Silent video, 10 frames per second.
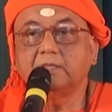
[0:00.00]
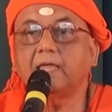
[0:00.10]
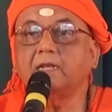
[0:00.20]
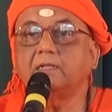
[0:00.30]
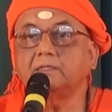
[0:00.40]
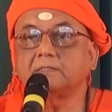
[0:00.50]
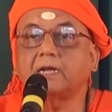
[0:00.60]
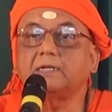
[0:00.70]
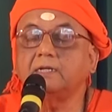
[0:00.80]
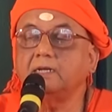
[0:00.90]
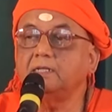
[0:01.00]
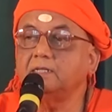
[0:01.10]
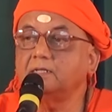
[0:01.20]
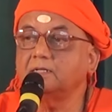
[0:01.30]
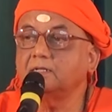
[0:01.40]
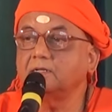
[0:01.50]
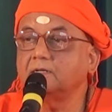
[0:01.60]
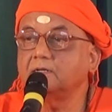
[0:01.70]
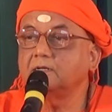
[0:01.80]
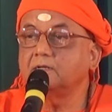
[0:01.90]
then suddenly
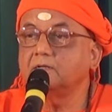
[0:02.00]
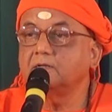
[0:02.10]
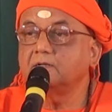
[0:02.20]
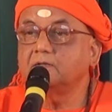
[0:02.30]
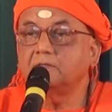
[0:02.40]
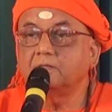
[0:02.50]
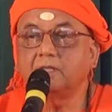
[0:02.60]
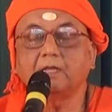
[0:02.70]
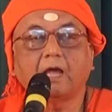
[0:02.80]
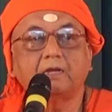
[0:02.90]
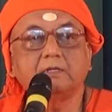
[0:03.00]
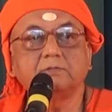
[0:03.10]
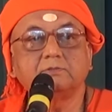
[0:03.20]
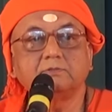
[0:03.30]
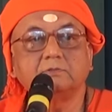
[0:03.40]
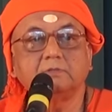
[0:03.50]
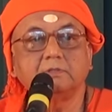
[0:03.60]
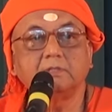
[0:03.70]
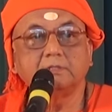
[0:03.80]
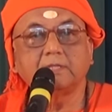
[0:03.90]
they understood
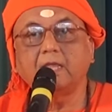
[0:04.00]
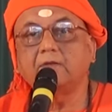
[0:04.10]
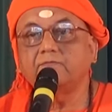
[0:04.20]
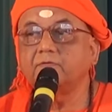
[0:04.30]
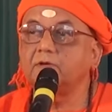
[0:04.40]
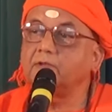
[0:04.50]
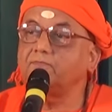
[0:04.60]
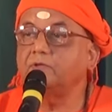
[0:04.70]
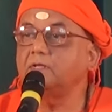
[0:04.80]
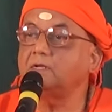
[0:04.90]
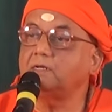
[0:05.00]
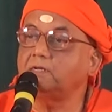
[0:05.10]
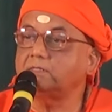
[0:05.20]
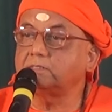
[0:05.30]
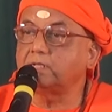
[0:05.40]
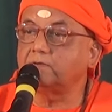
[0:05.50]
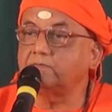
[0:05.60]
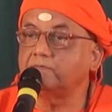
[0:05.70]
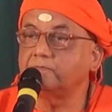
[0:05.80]
the self revealed itself.